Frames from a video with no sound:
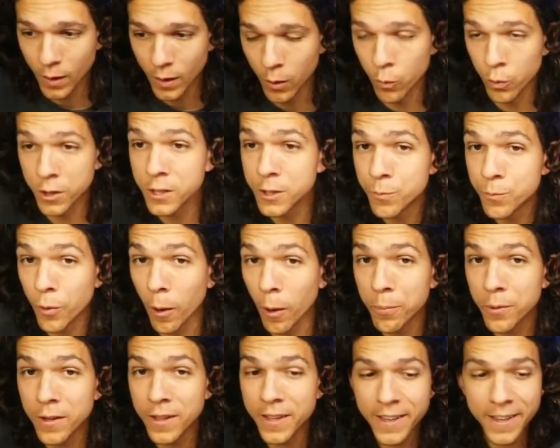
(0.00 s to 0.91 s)
works
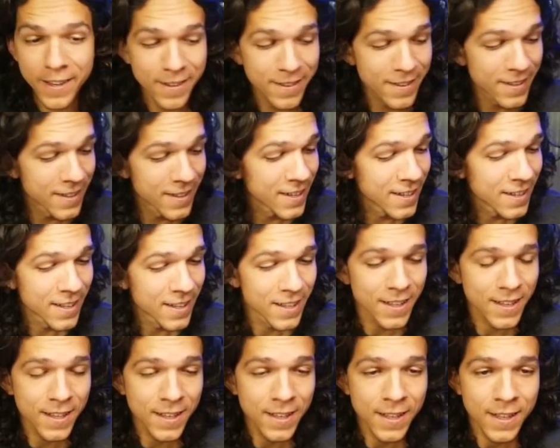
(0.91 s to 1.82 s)
properly.
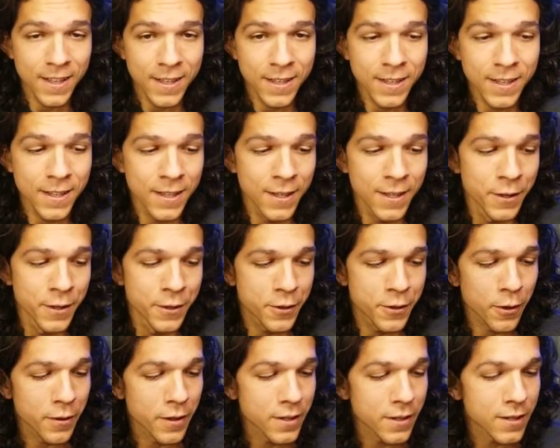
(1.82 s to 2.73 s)
So
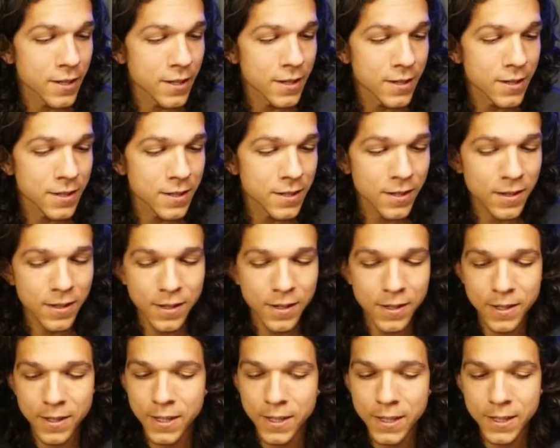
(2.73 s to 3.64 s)
this is
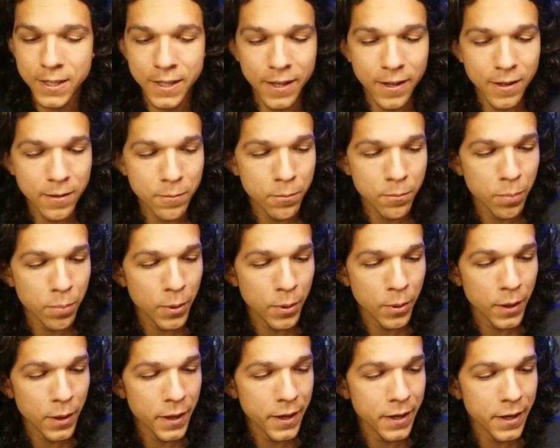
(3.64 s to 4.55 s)
the, the unplanned
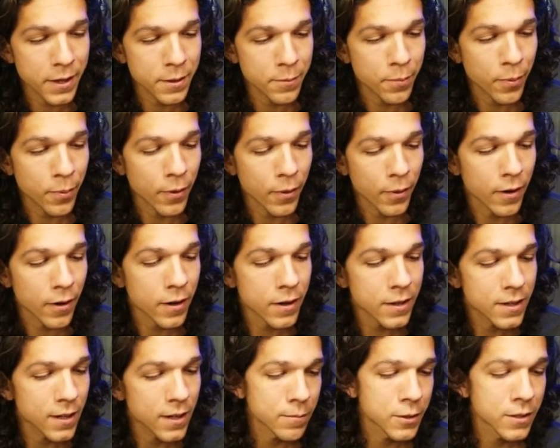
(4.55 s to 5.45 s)
part. I'm just gonna
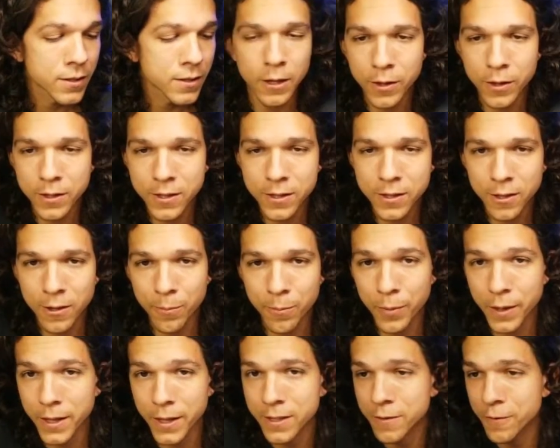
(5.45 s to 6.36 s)
see what's our best
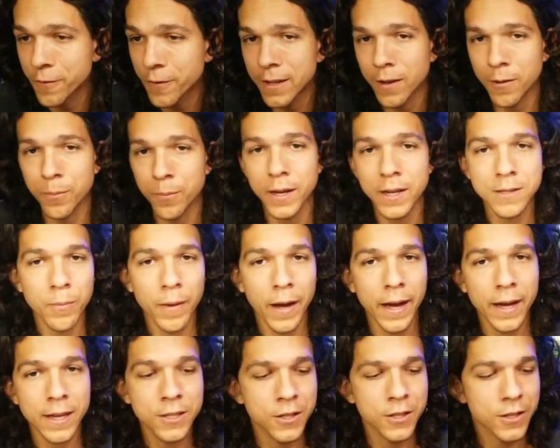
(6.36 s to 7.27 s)
fit, our best
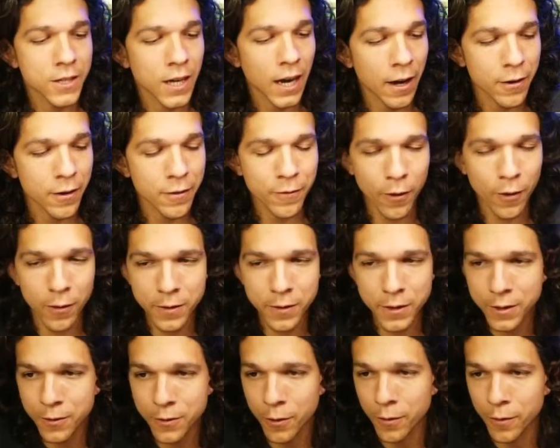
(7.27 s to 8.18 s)
match out of all
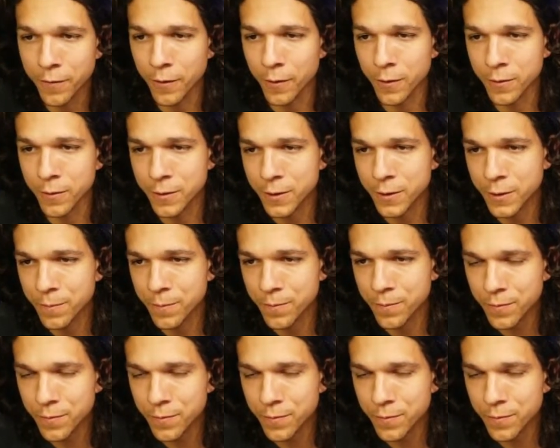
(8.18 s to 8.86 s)
these ovals